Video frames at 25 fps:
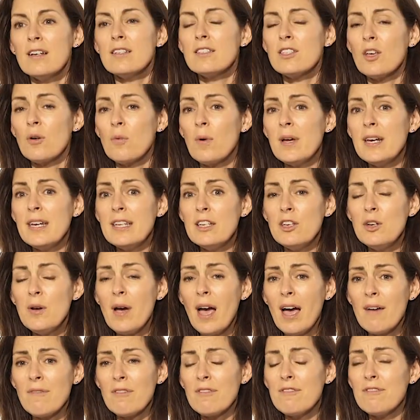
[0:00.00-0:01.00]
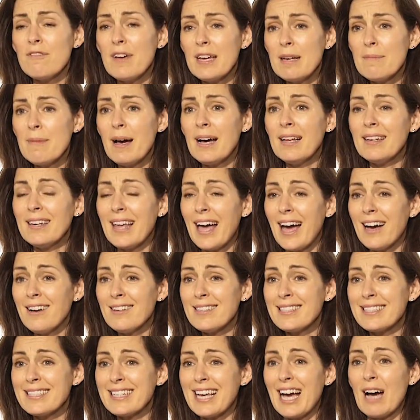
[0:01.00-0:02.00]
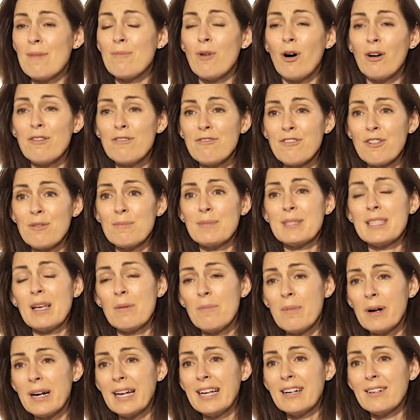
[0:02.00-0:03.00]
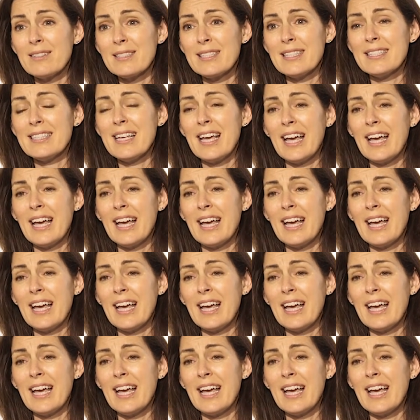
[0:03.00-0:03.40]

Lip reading: So when you have a female louse come on from somebody else's